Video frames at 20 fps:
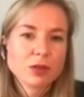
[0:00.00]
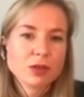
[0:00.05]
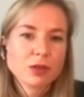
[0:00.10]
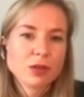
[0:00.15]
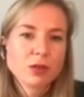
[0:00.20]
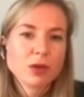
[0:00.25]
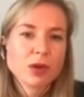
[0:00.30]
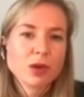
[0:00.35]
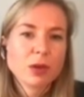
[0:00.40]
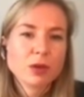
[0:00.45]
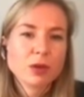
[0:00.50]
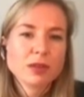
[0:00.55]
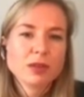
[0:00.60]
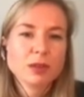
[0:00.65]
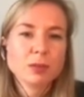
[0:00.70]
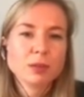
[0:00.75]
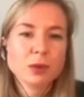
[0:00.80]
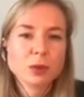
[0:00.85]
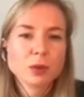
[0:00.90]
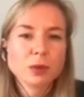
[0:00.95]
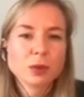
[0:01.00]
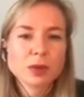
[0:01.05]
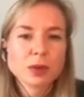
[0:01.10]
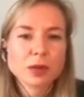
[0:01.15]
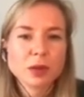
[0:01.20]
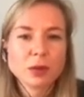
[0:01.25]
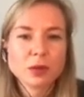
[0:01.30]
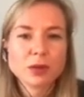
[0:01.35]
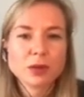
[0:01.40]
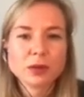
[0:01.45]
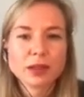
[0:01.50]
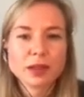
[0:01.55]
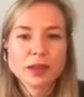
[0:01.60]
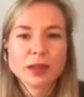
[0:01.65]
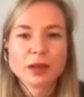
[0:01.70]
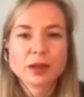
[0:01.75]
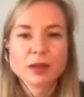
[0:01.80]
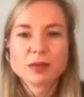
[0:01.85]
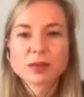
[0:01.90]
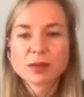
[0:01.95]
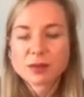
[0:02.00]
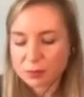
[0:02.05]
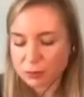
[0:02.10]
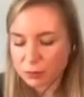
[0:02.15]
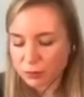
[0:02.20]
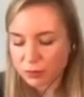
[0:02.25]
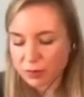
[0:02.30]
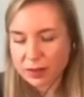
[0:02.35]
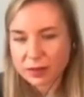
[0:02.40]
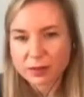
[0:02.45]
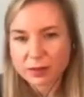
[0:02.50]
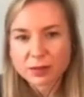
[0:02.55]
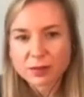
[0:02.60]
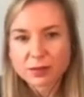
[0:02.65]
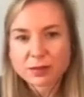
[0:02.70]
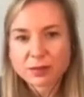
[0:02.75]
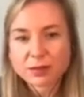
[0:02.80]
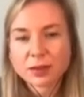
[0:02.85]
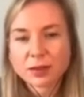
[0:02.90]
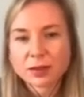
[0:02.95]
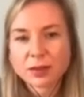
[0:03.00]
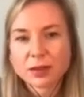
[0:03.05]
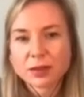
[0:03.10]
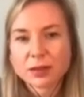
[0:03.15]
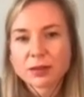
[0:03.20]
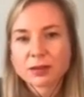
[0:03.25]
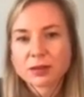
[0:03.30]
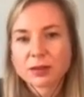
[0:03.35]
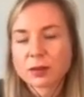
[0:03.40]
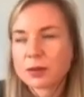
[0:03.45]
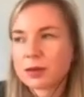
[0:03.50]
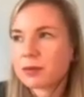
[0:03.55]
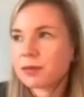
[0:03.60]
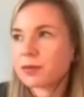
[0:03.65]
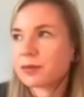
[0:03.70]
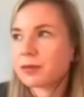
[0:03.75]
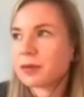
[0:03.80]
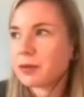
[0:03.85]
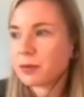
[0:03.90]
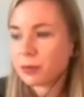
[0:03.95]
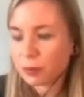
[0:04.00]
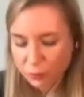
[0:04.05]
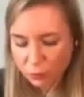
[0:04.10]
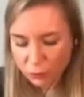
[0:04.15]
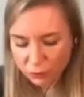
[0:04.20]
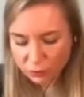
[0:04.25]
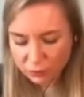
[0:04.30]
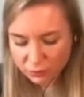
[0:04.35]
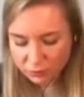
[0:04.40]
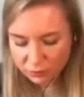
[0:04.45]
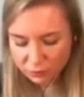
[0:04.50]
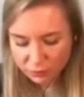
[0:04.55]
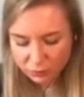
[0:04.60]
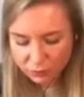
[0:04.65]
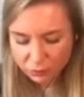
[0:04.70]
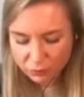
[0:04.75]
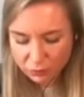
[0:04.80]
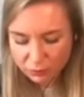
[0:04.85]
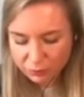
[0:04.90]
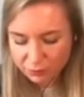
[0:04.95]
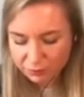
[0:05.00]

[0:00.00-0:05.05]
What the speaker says: then actually, it's really important that more than one vendor can support your open source